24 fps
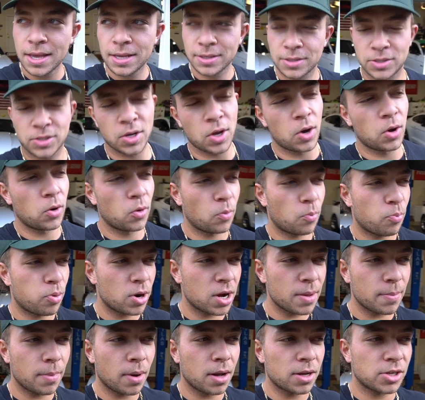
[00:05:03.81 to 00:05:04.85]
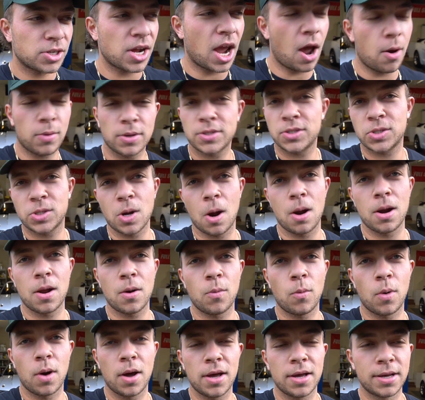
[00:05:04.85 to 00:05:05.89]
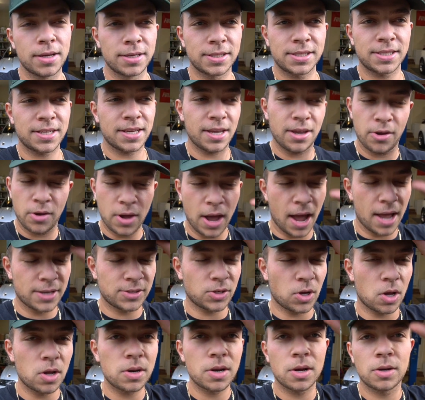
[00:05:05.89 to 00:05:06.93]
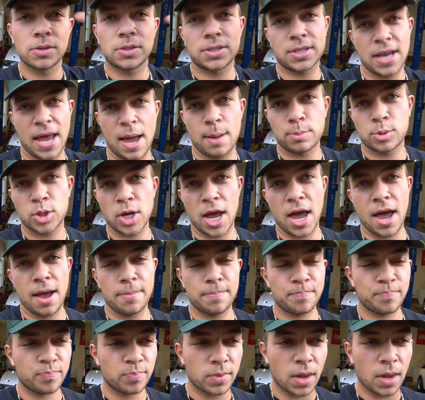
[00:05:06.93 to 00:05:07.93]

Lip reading: So pretty much how it started was, you guys all know Snapchat.